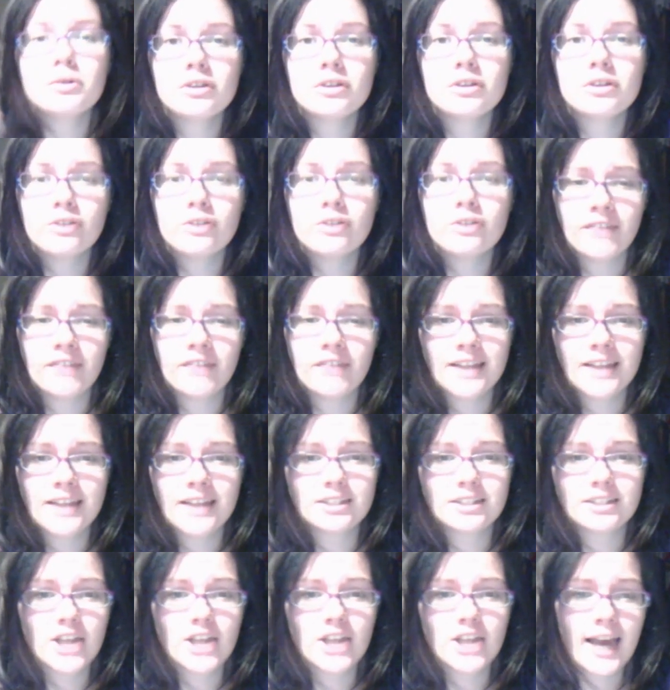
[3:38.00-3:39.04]
don't forget
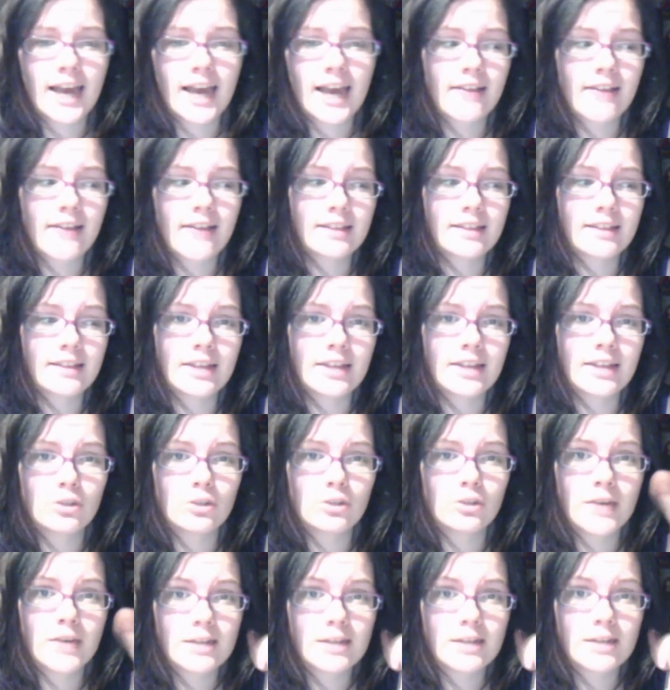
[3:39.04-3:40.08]
to check out the two
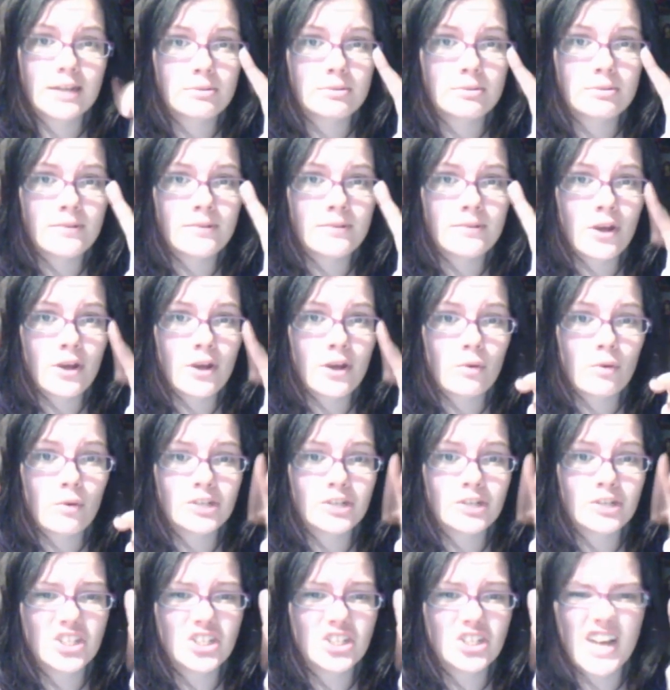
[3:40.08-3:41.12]
announcements video,
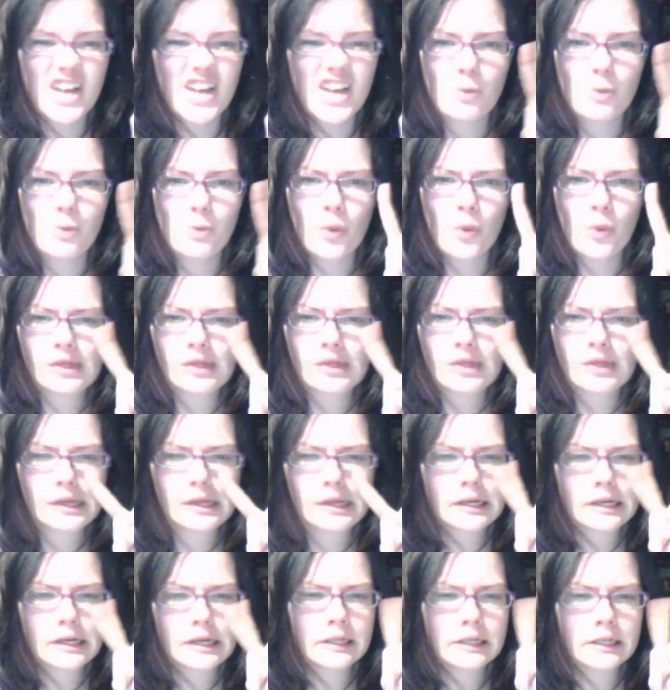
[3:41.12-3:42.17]
which is now on
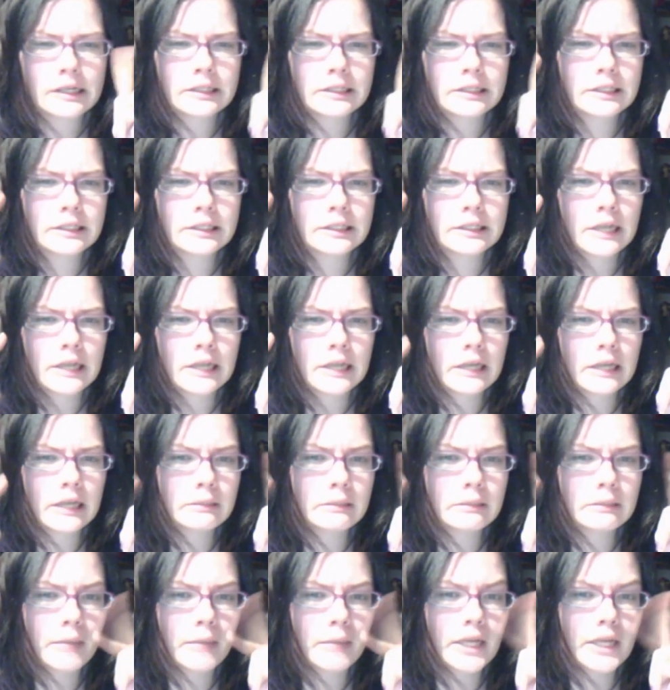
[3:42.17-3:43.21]
the second
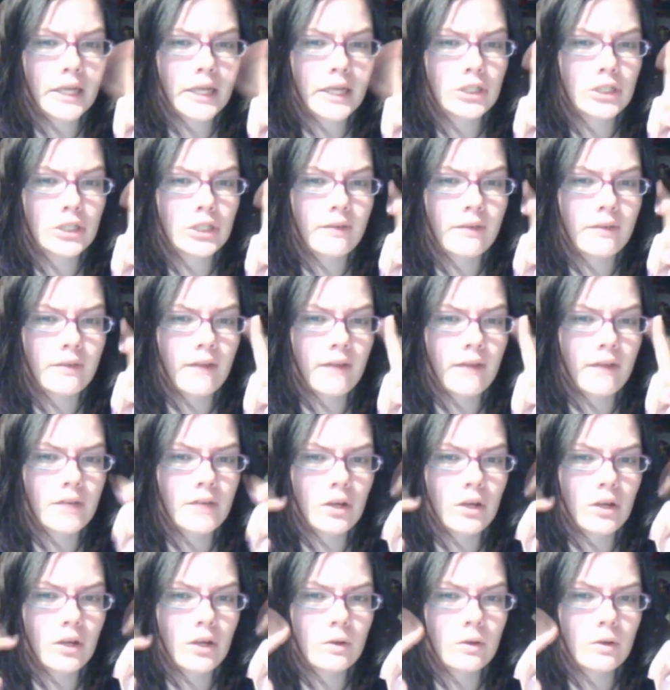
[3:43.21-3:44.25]
page of our
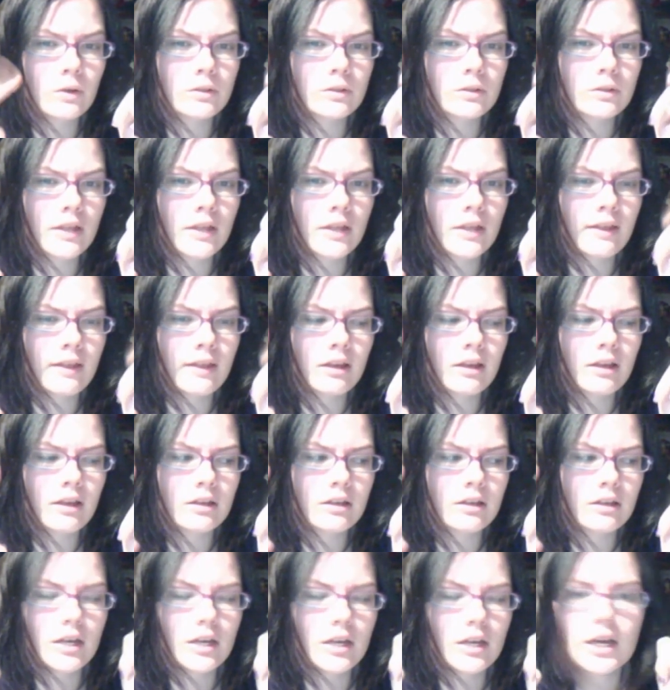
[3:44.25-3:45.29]
videos, I think.
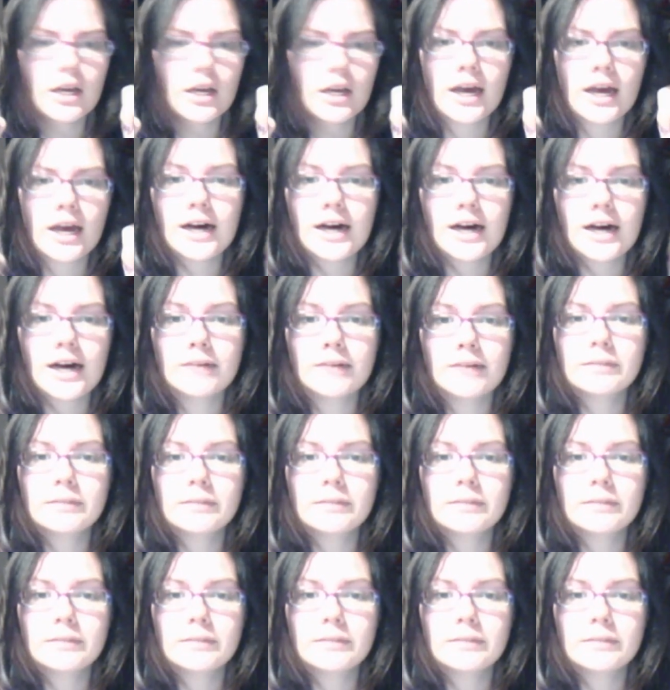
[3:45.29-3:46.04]
Um,